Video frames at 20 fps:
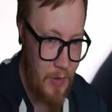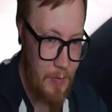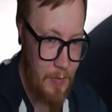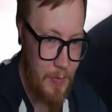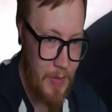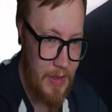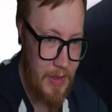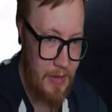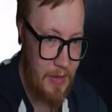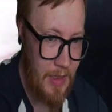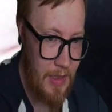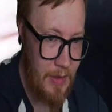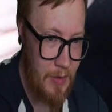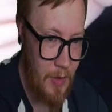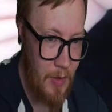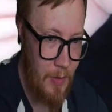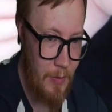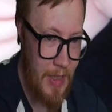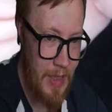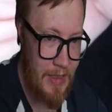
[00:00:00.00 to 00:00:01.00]
open and
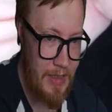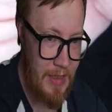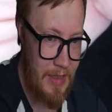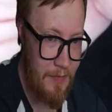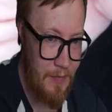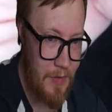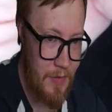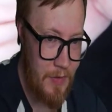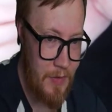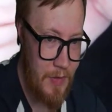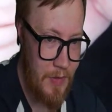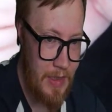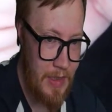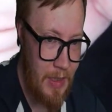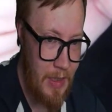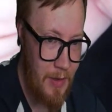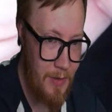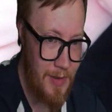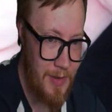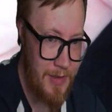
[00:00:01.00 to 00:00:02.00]
you are painting for 3
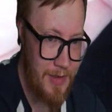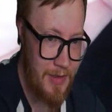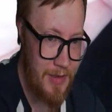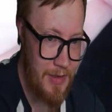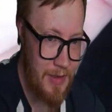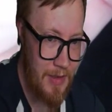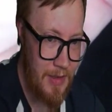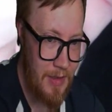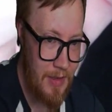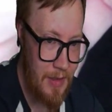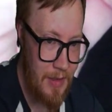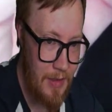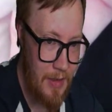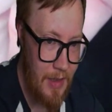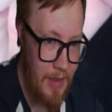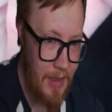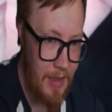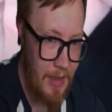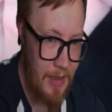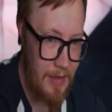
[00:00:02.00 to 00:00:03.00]
hours,
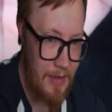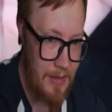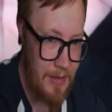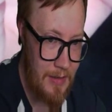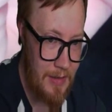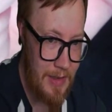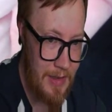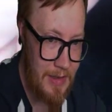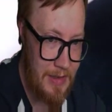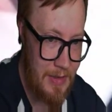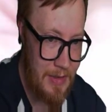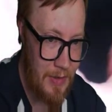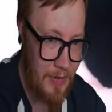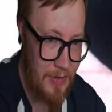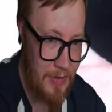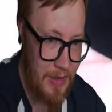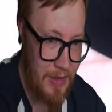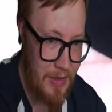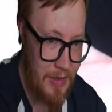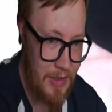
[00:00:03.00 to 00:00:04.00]
and it's
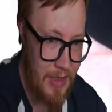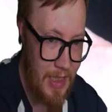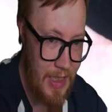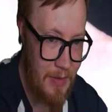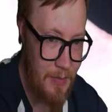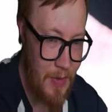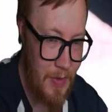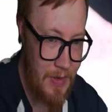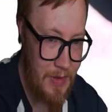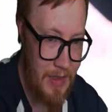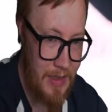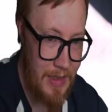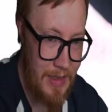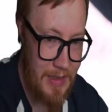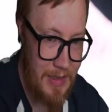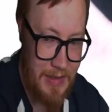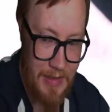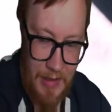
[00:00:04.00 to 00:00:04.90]
not a shade but it is